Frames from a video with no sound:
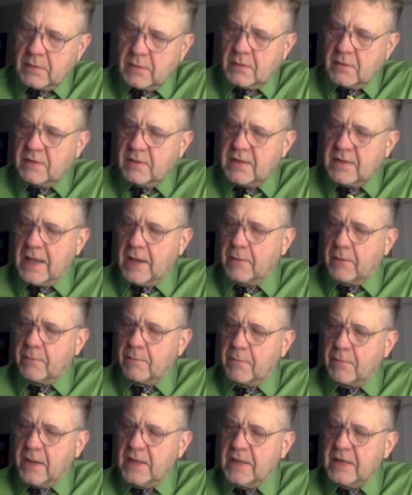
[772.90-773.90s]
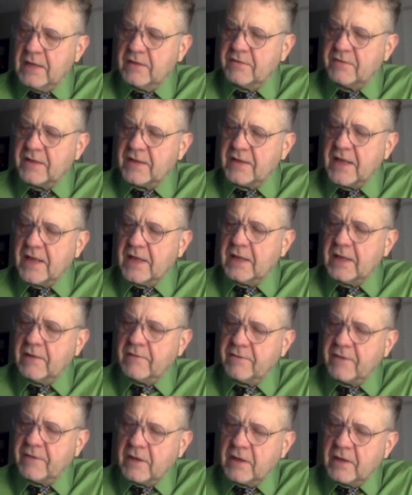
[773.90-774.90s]
Now, minus a negative,
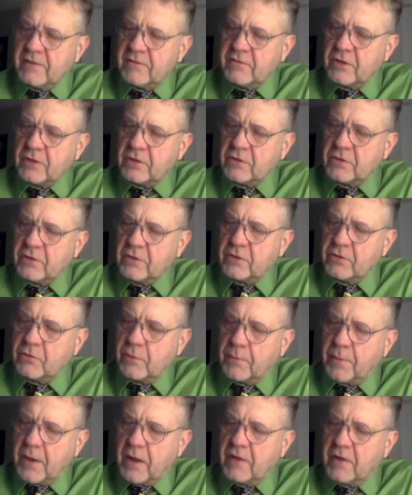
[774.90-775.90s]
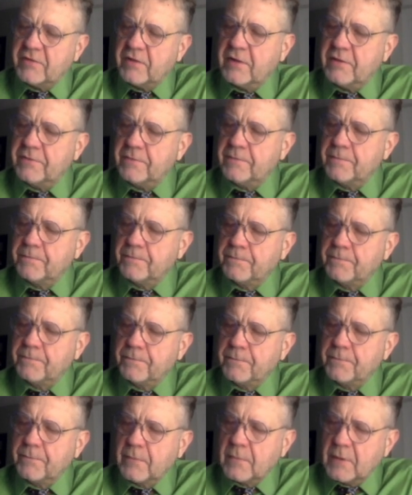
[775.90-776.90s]
it's going to turn into a positive.
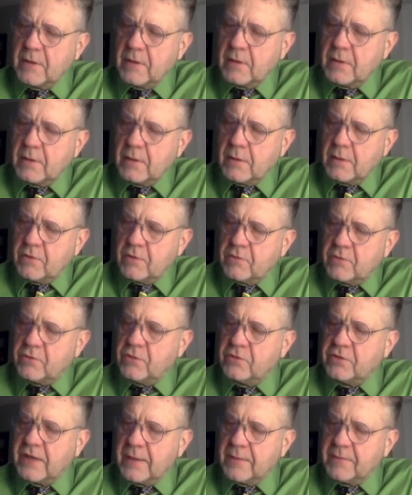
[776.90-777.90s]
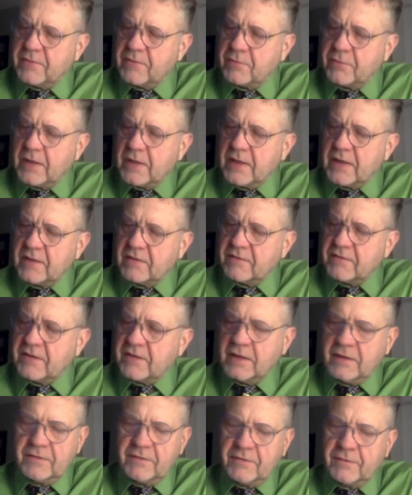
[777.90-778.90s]
2 times 3 is
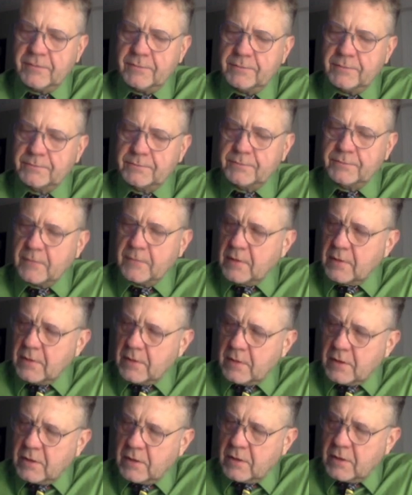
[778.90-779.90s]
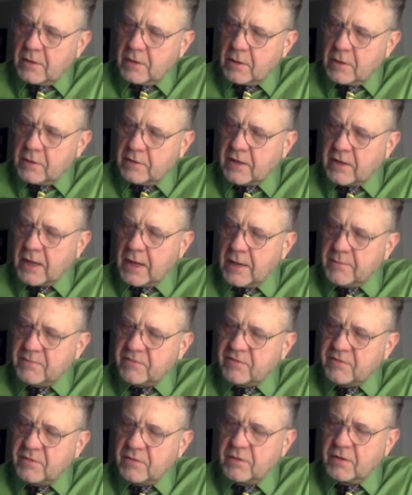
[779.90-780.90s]
6, times
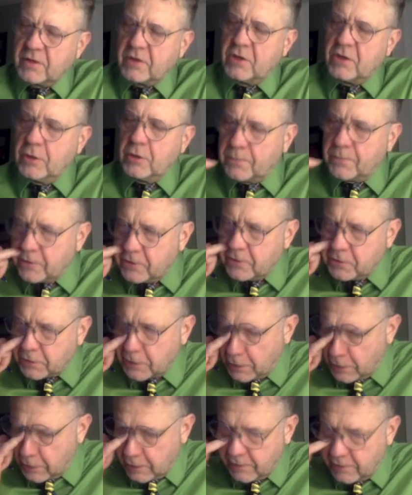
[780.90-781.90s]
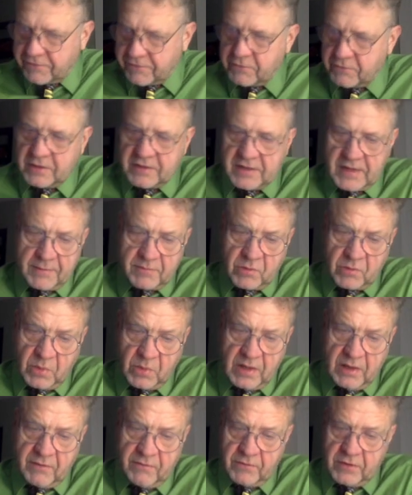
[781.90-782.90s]
the cube root of 3 times
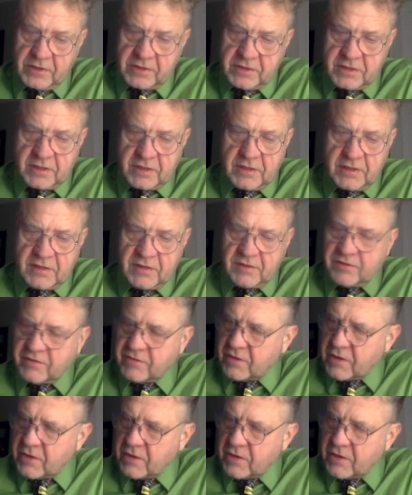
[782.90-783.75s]
12, which is